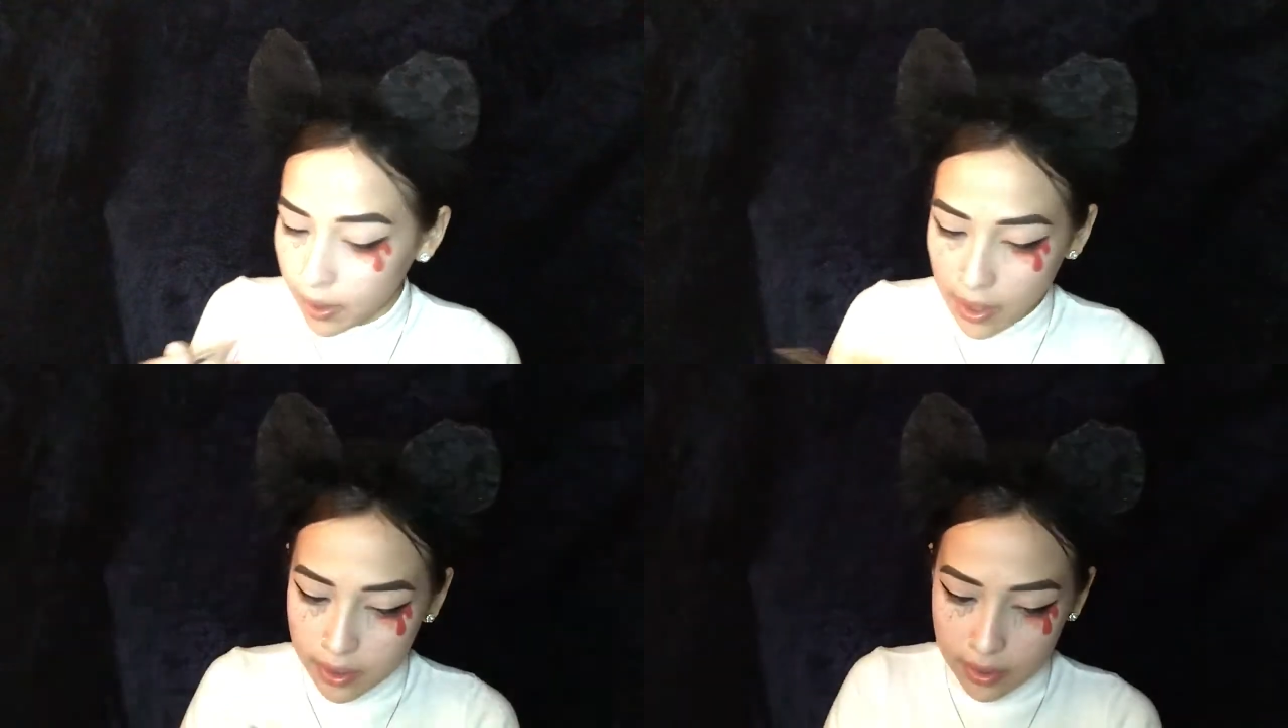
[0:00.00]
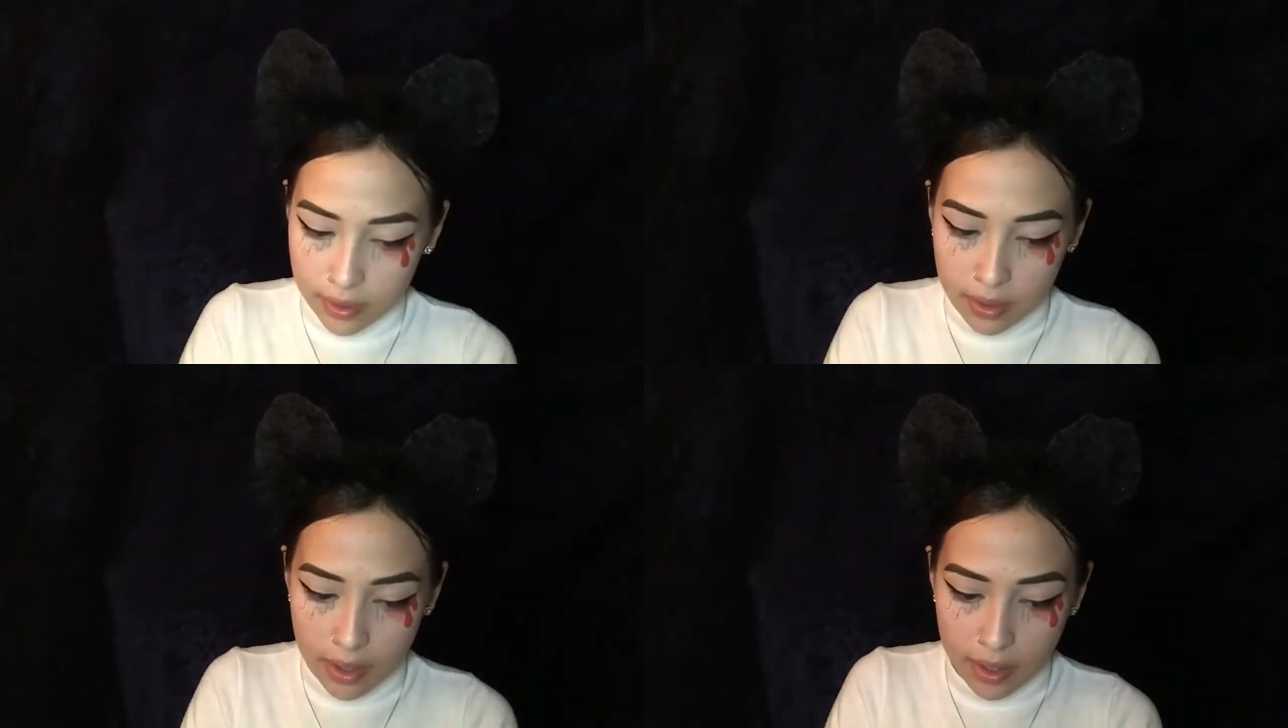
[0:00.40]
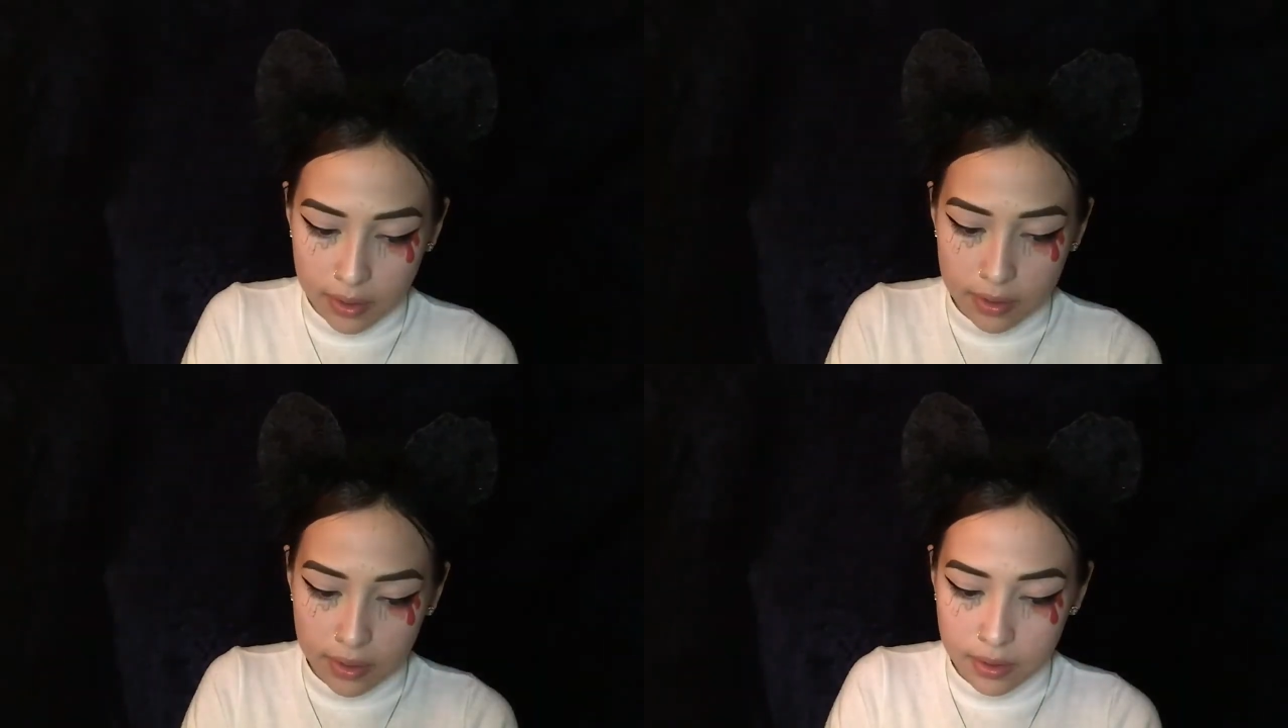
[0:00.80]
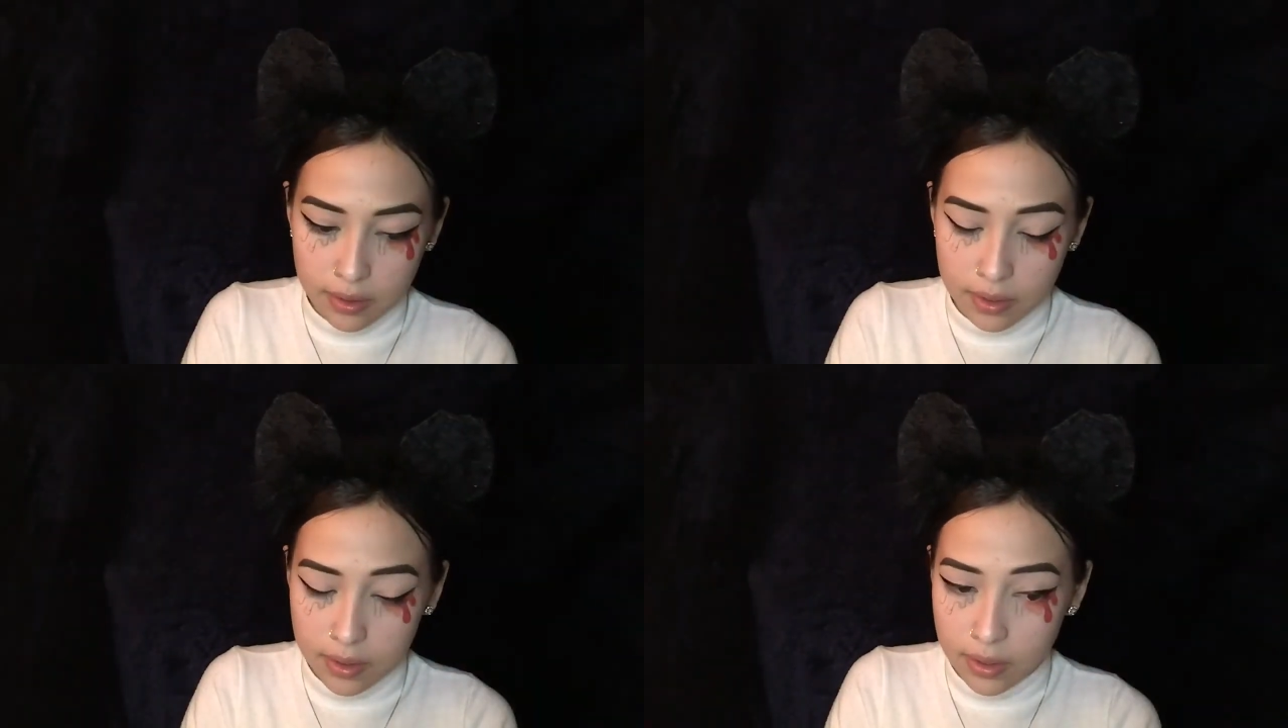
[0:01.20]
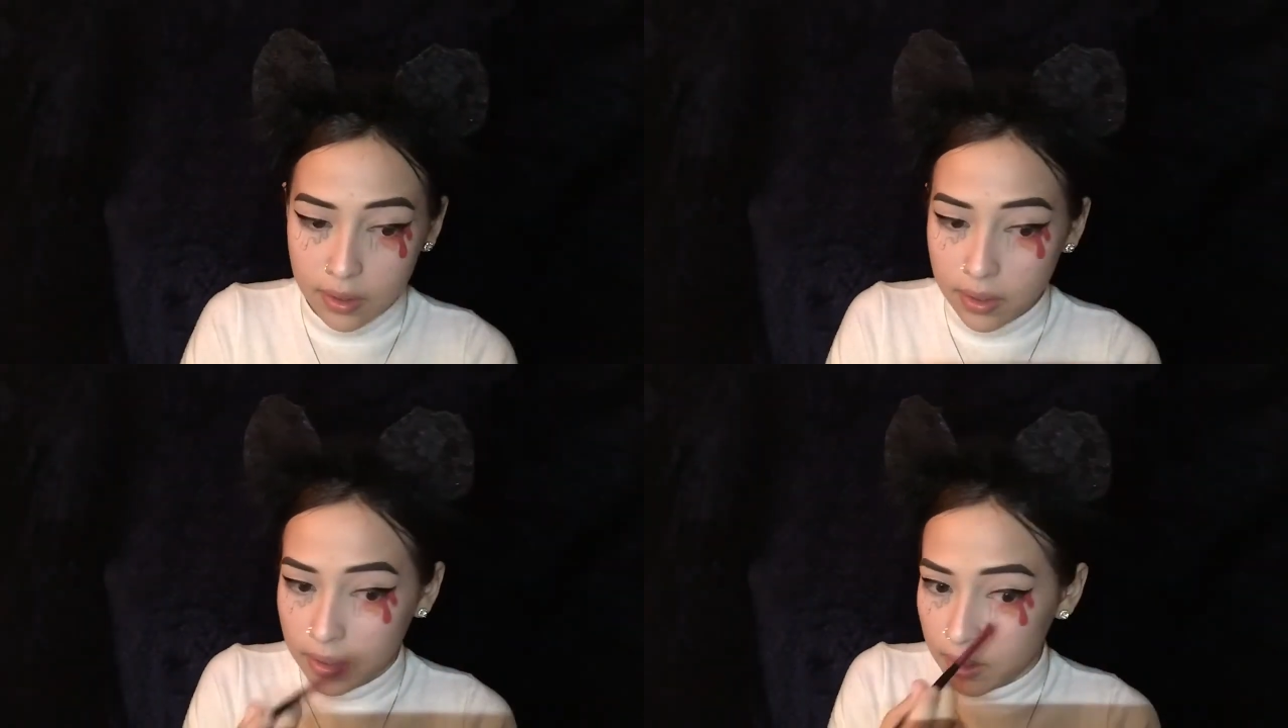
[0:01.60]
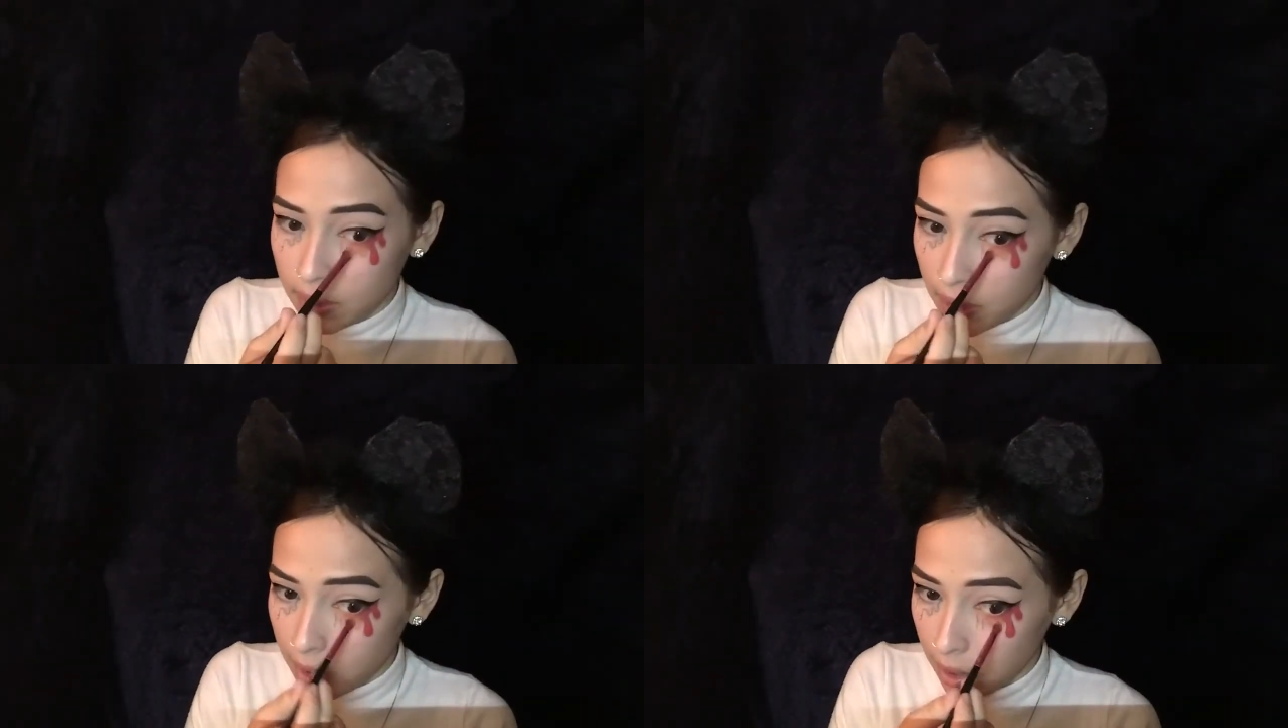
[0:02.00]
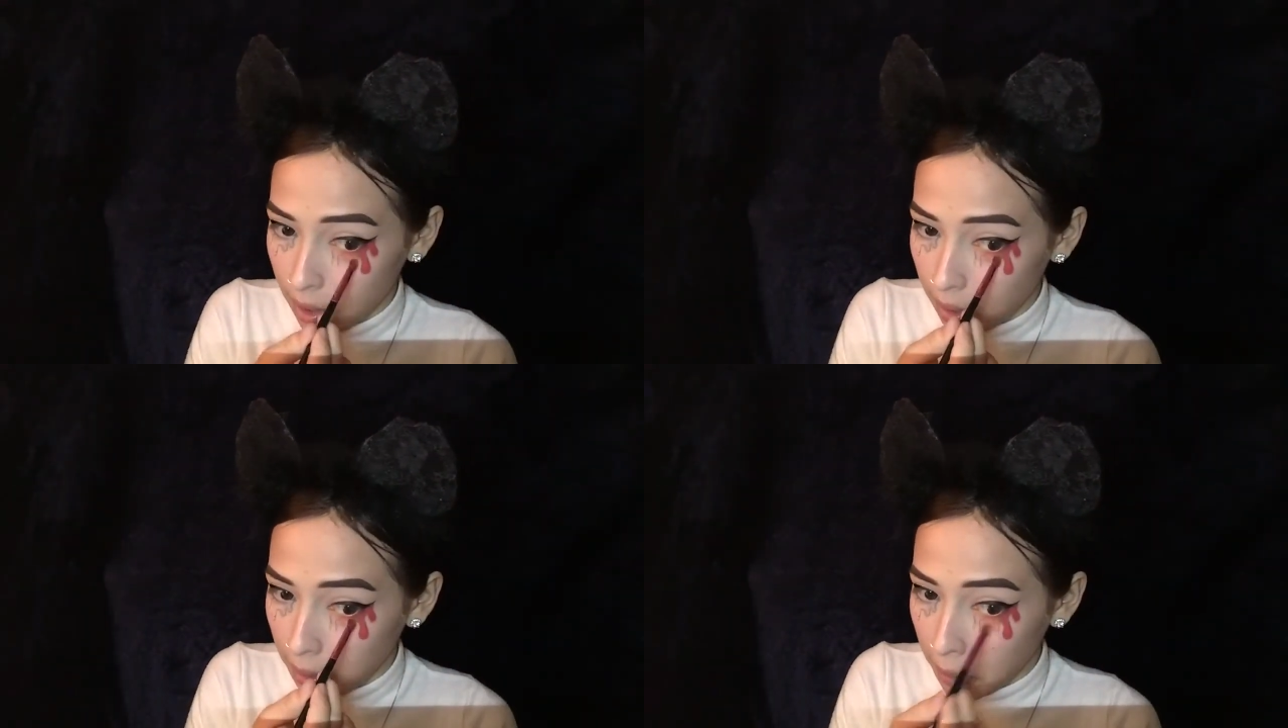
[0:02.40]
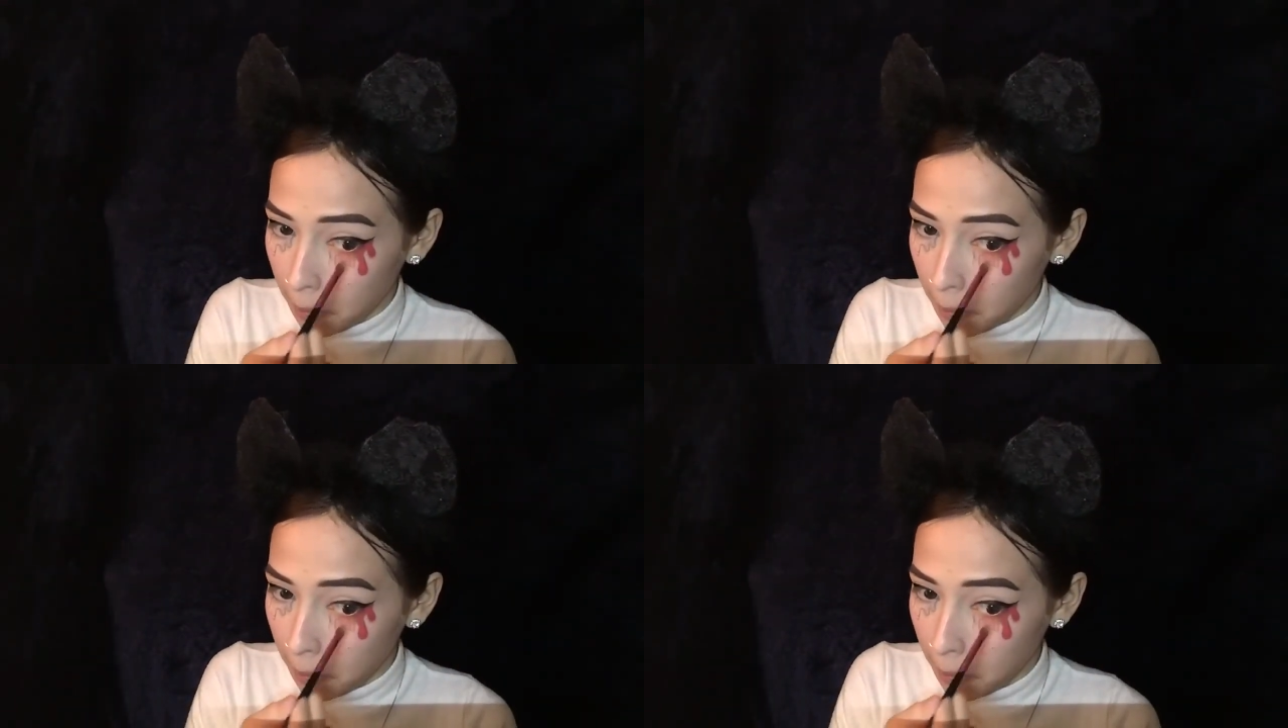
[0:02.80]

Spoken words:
I can get a,